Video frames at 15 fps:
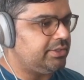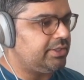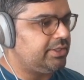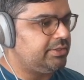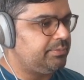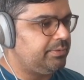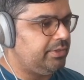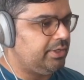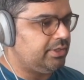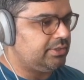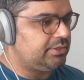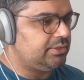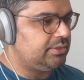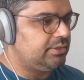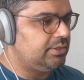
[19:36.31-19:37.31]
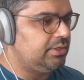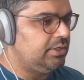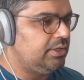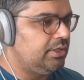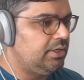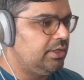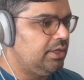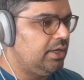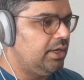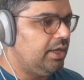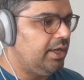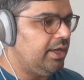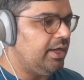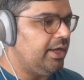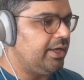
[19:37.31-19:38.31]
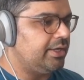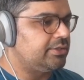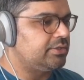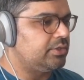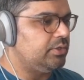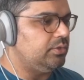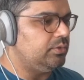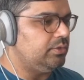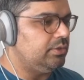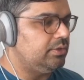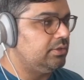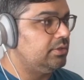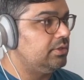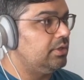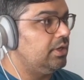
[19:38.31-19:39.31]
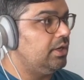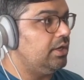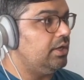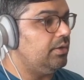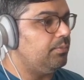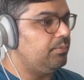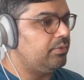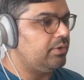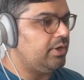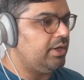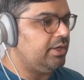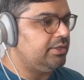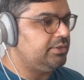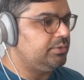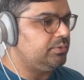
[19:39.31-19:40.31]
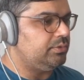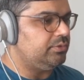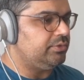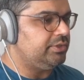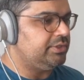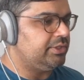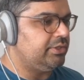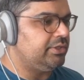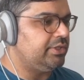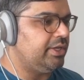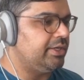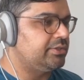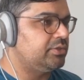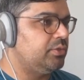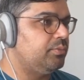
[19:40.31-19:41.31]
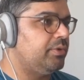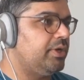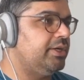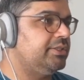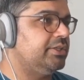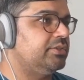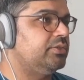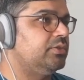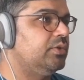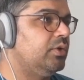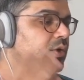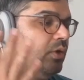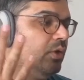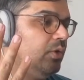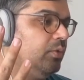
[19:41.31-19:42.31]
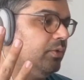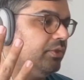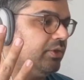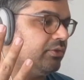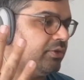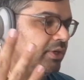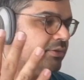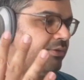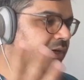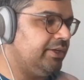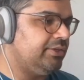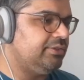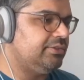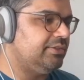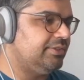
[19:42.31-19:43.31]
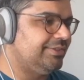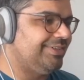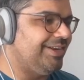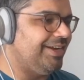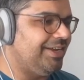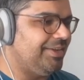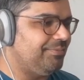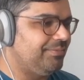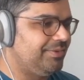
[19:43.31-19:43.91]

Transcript: SPX Xcode proj will regenerate the Xcode project with the correct values this time.